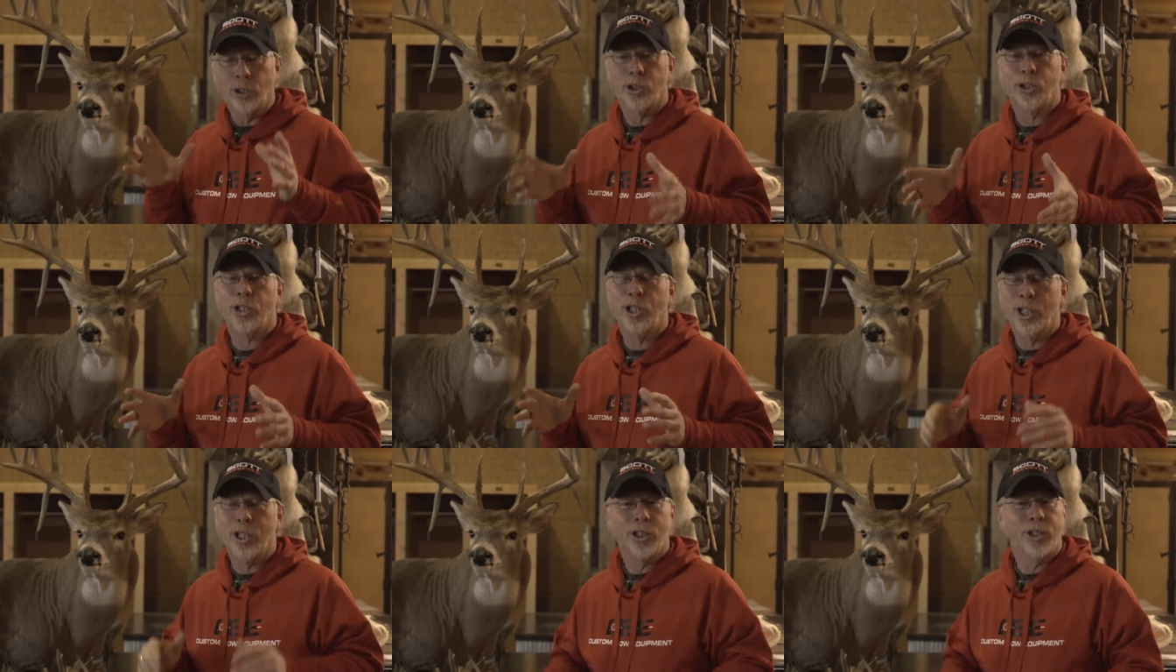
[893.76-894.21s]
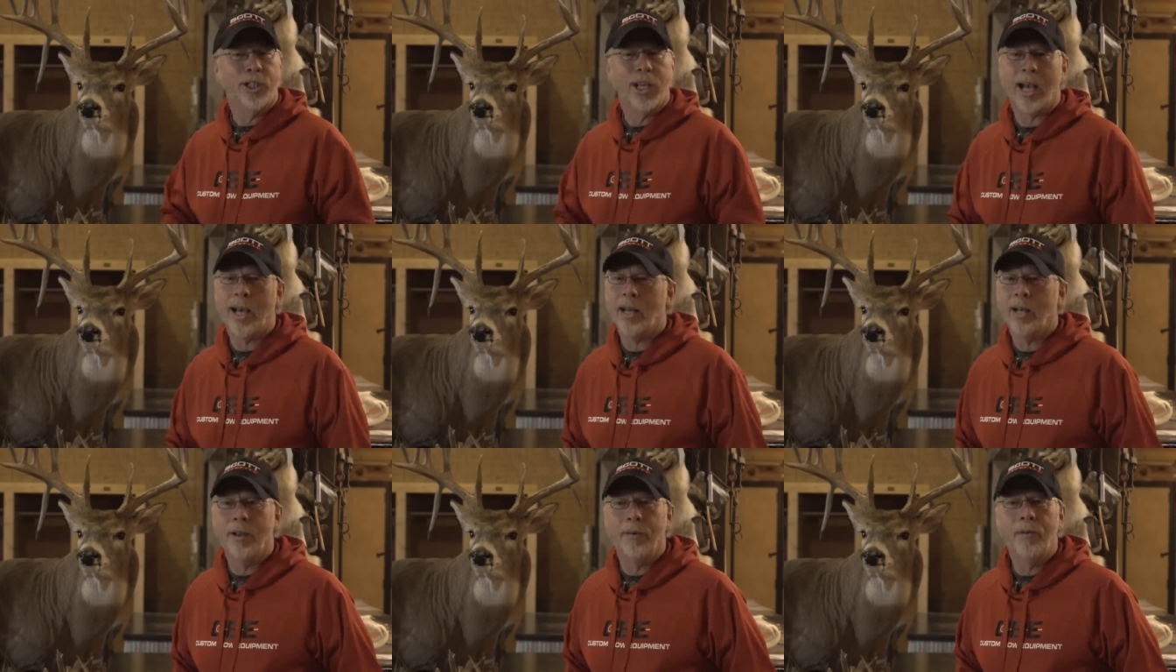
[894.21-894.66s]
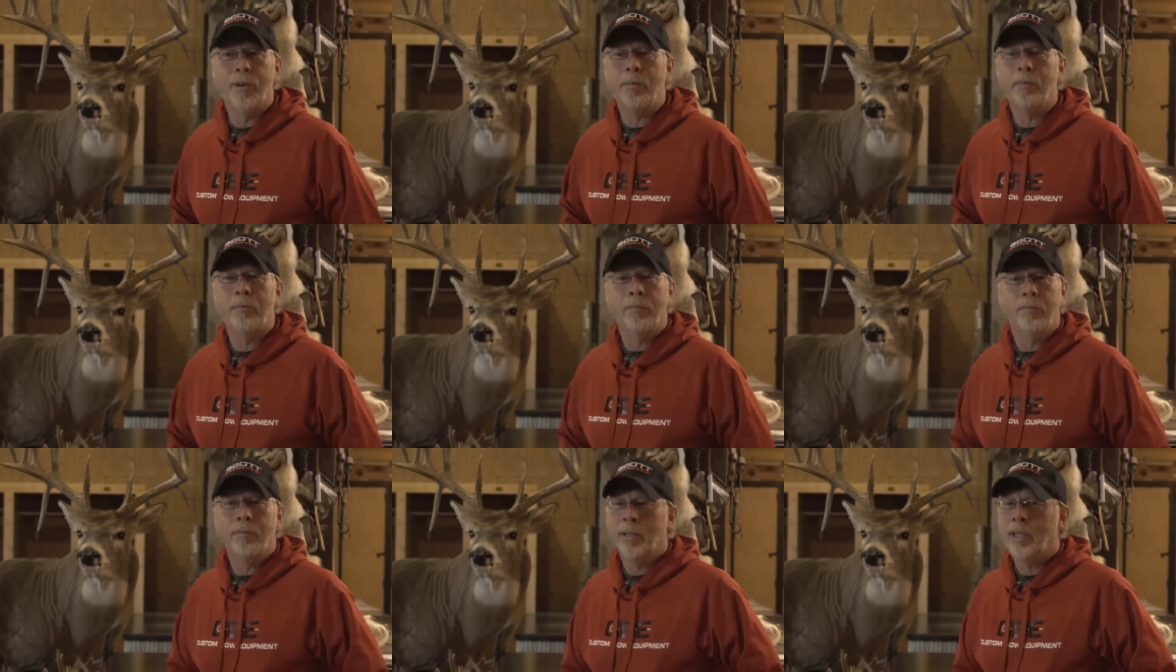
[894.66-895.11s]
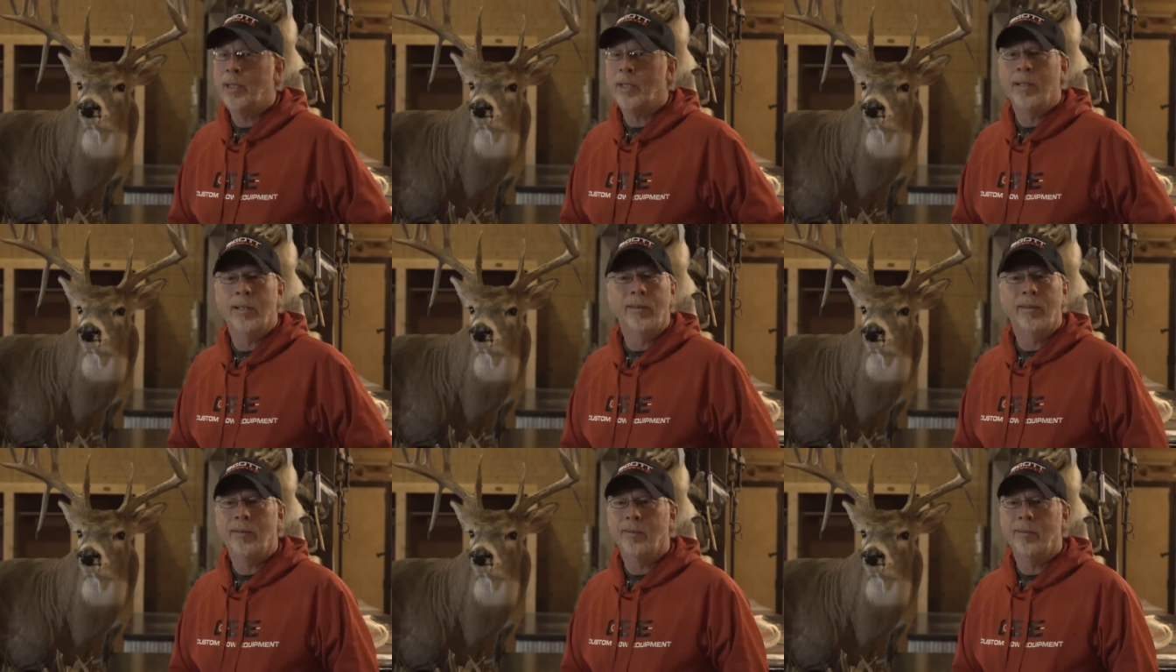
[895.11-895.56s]
to see a side of him
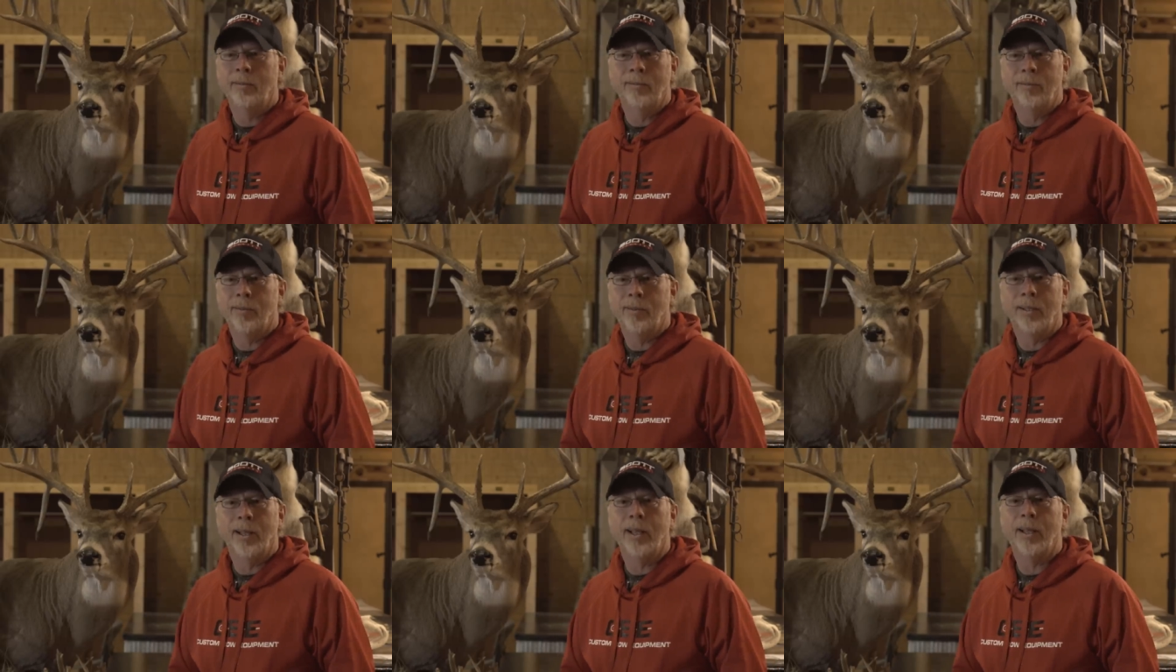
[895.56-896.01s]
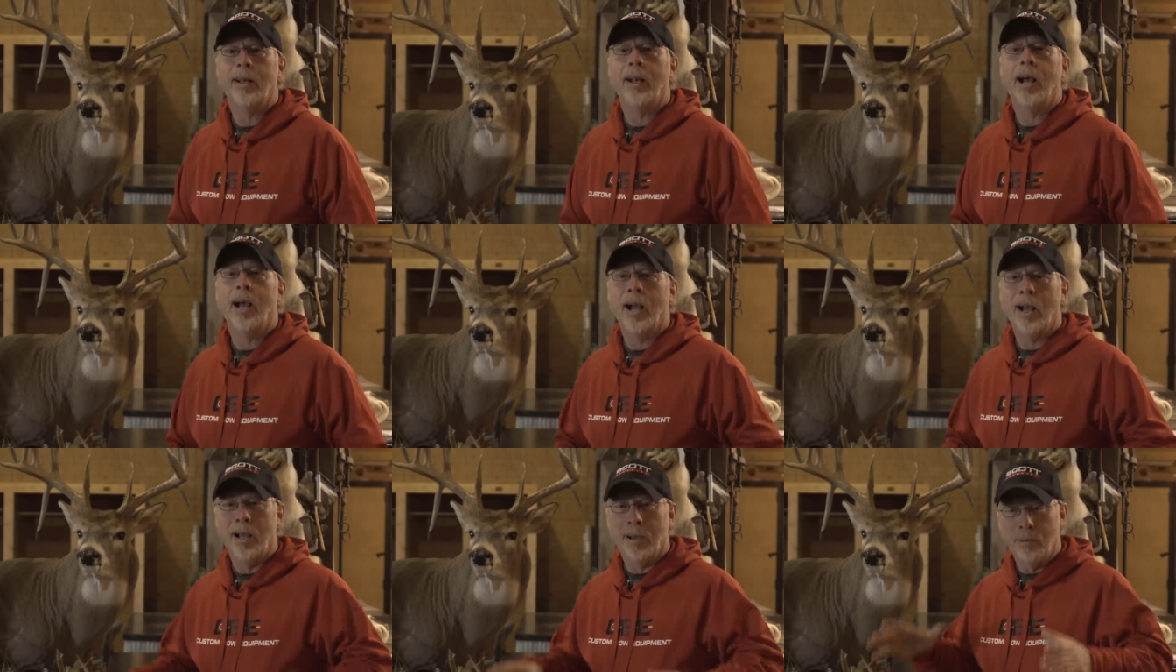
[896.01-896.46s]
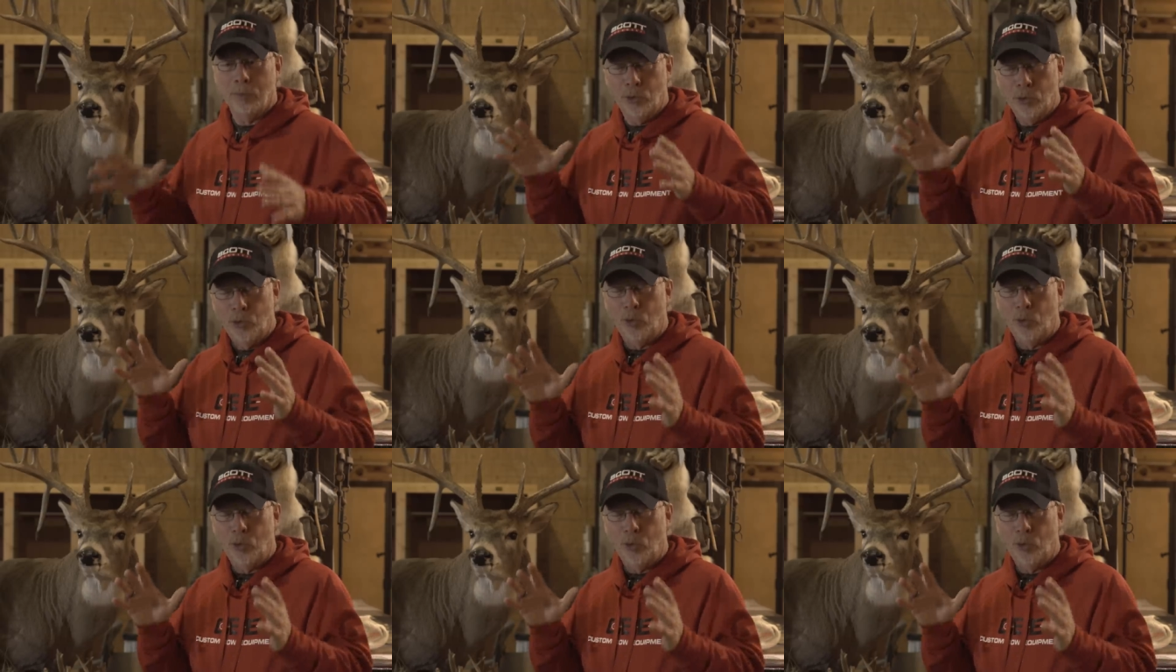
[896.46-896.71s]
that I am